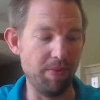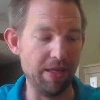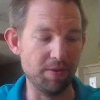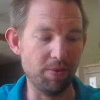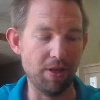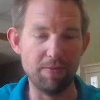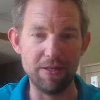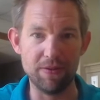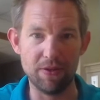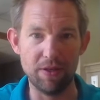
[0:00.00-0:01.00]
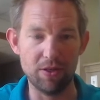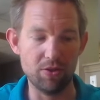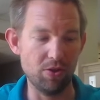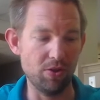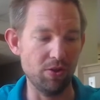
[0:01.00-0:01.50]
based upon basically on
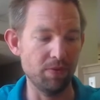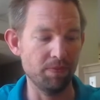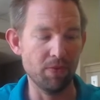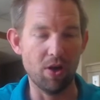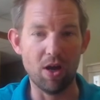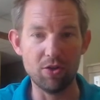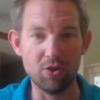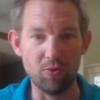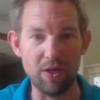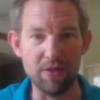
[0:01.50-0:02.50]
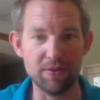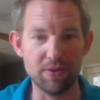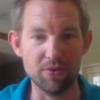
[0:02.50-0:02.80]
your wrist,